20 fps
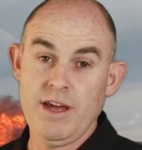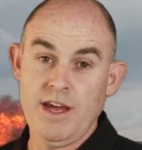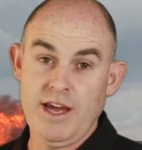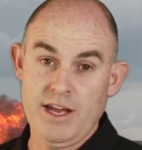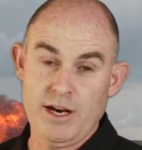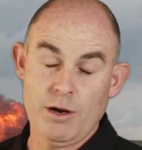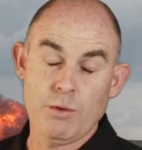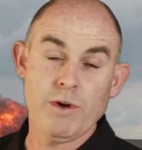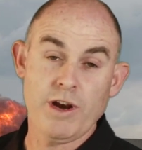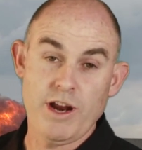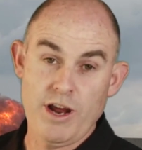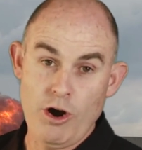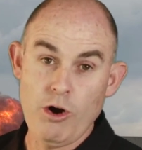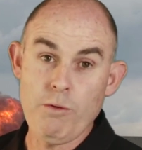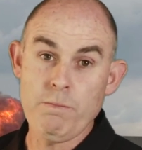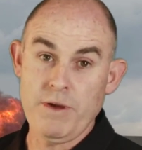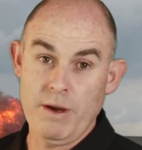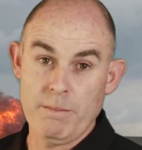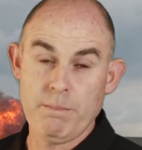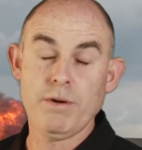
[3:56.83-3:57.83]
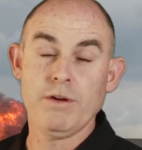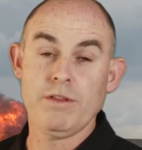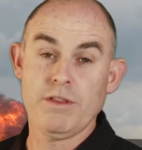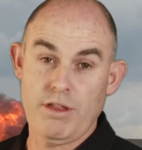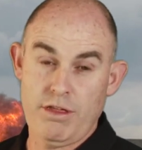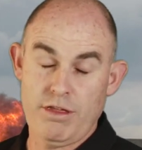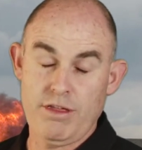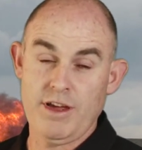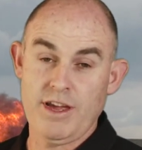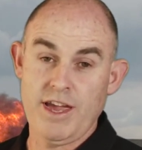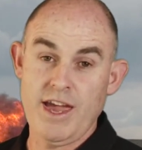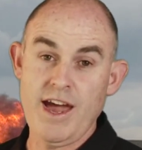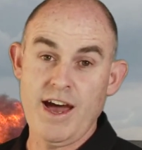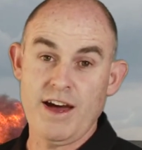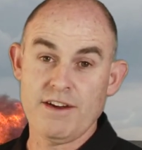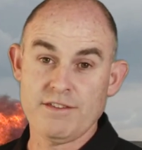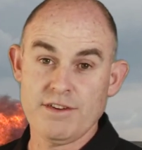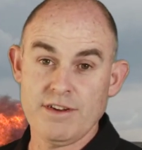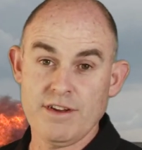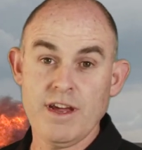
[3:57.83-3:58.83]
and I want to help you put the thing
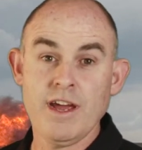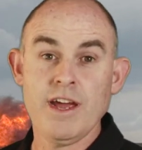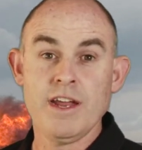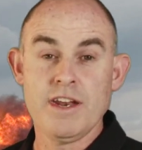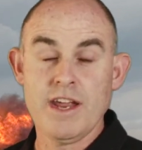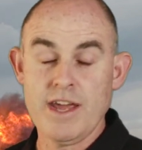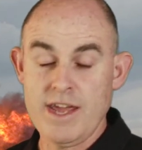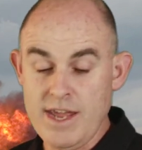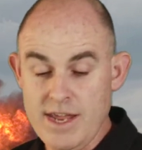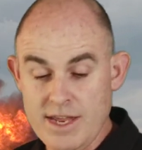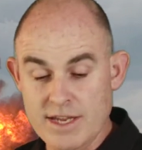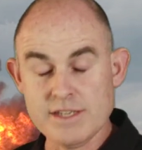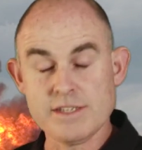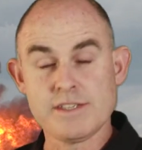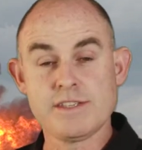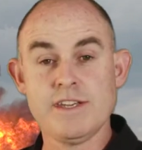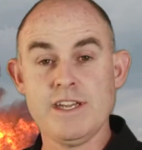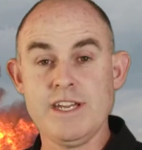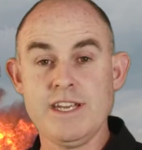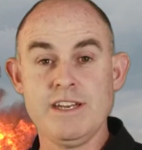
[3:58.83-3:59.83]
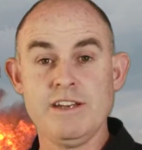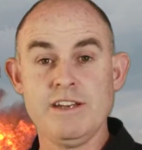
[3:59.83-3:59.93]
out. Now he is, in